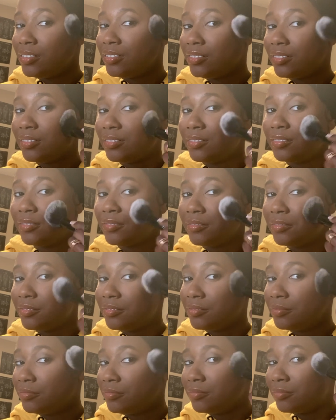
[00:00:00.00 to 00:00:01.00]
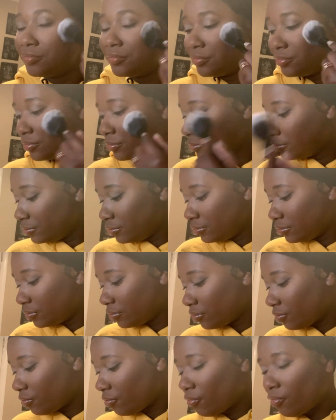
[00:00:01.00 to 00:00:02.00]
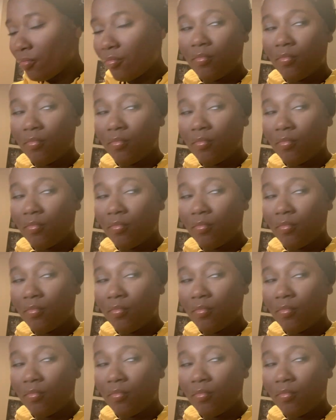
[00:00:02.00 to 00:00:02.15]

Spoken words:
Nobody speaks.